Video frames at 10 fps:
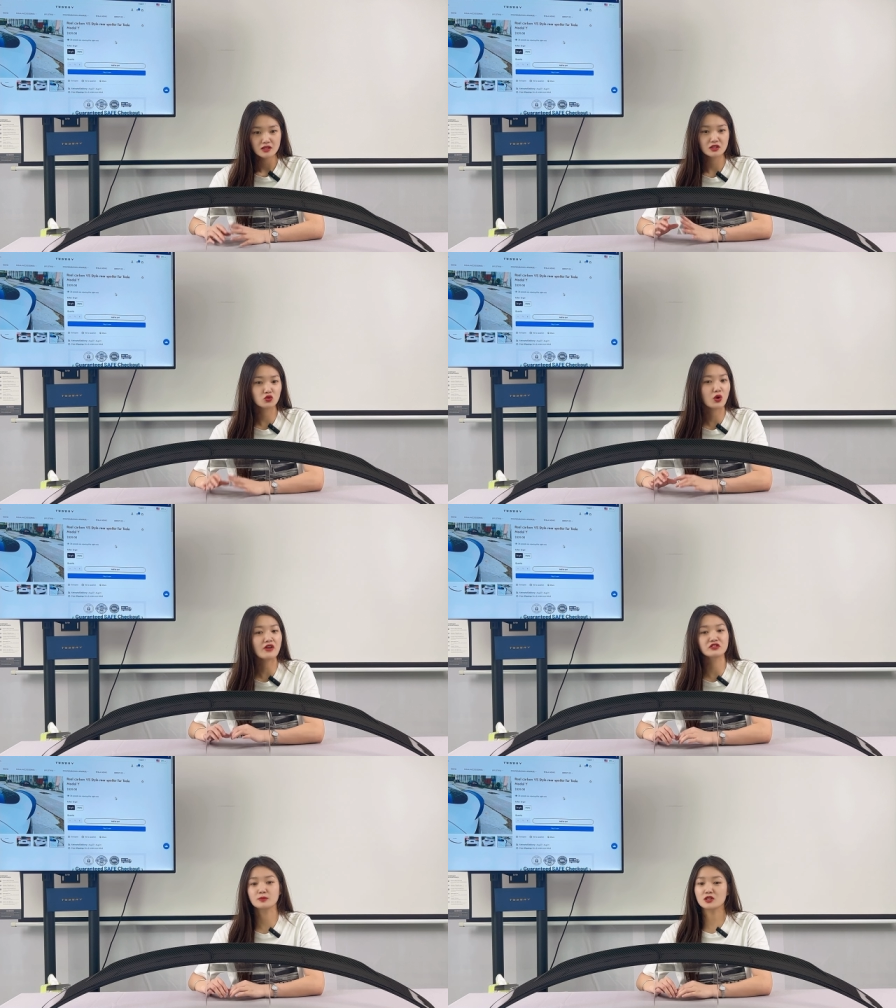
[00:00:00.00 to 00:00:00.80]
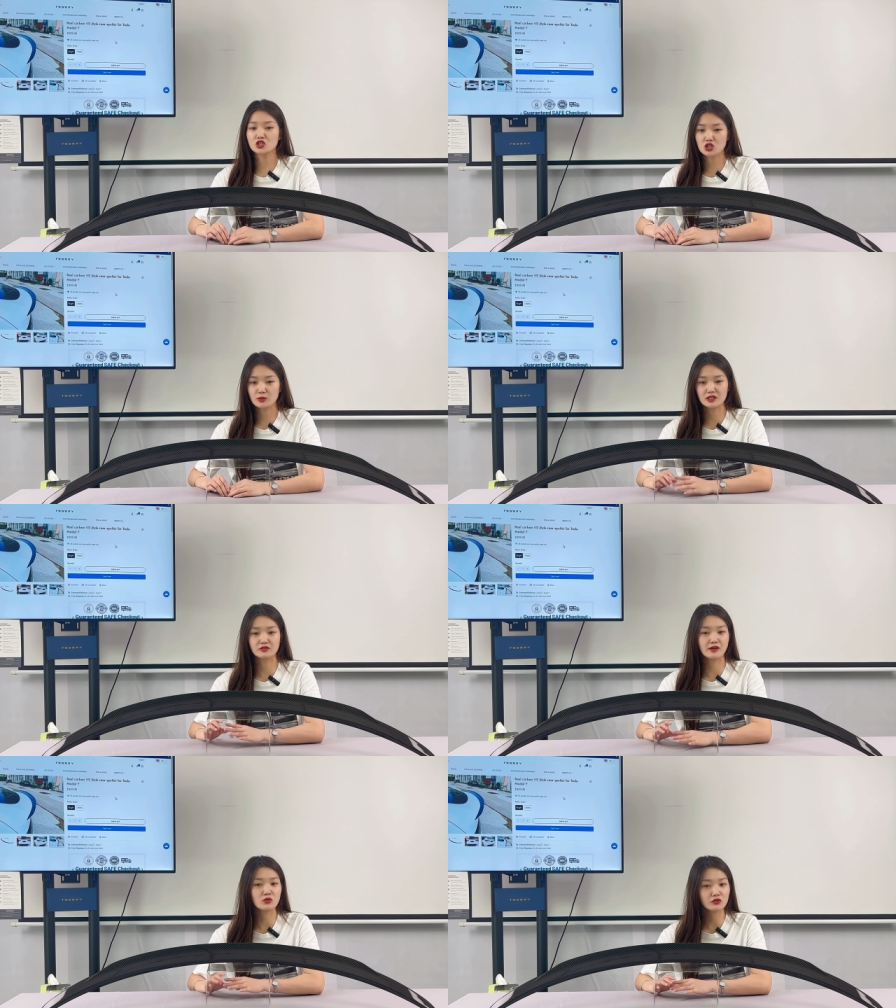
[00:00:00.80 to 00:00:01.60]
The craftsmanship is
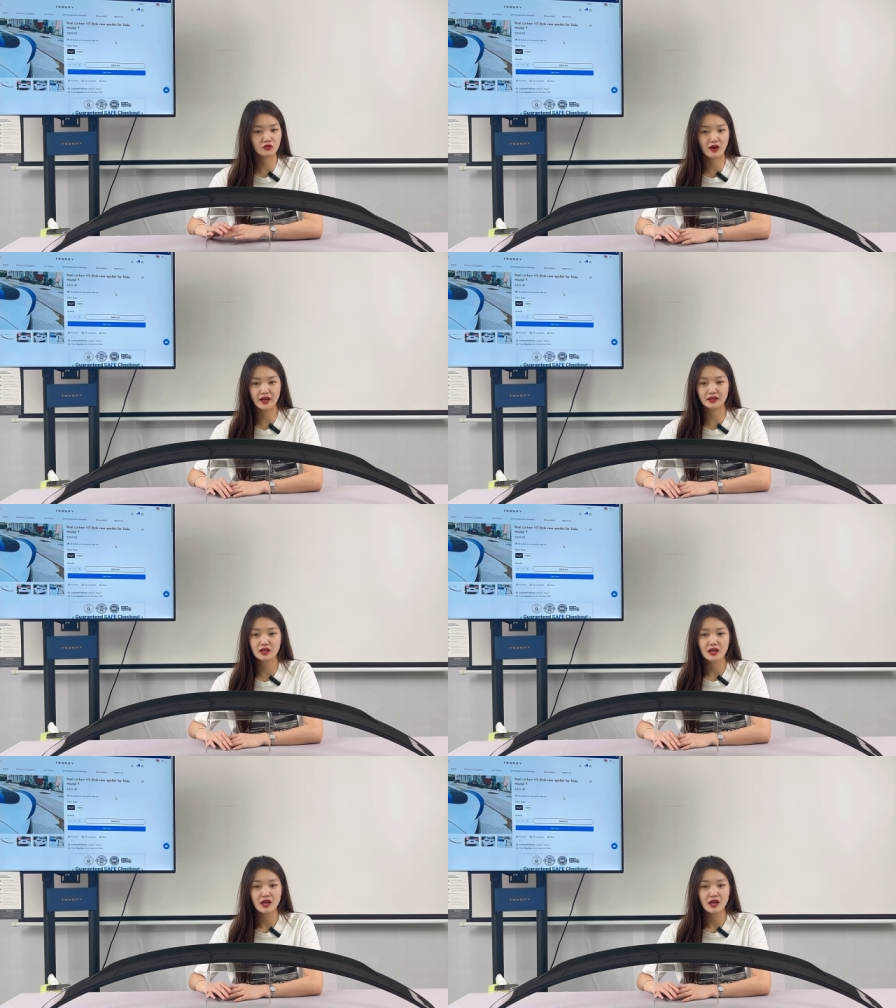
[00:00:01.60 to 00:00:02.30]
very fine,